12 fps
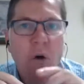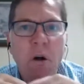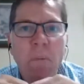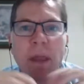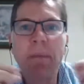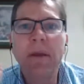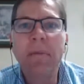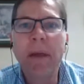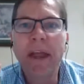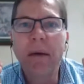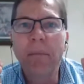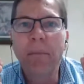or maybe a
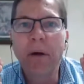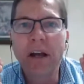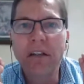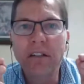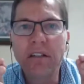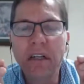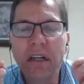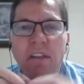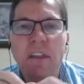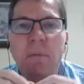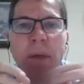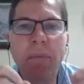makeup brush
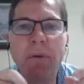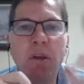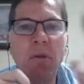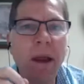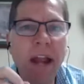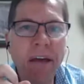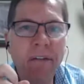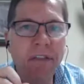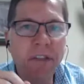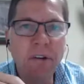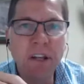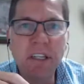that maybe you might have
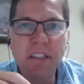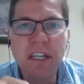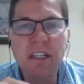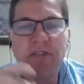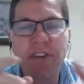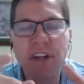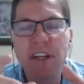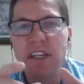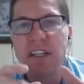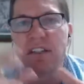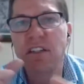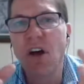30 cents, 50
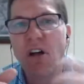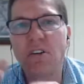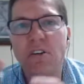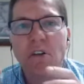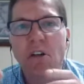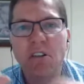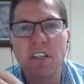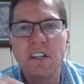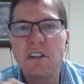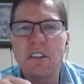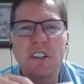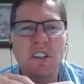cents, $1, $2
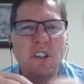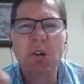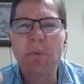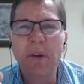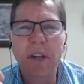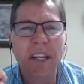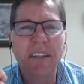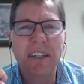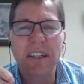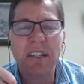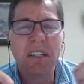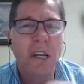into it. Super easy
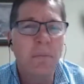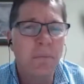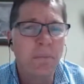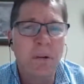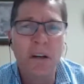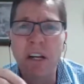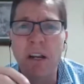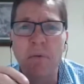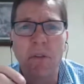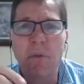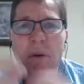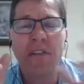to ship, put it in
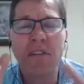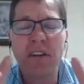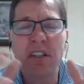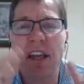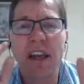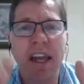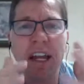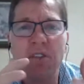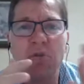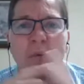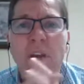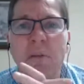with whatever they're selling, and
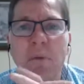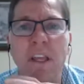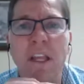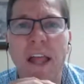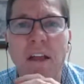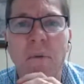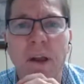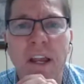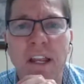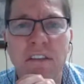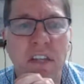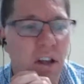it's really, really lightweight
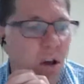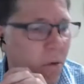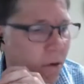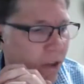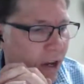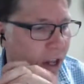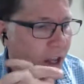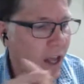and easy to go with it.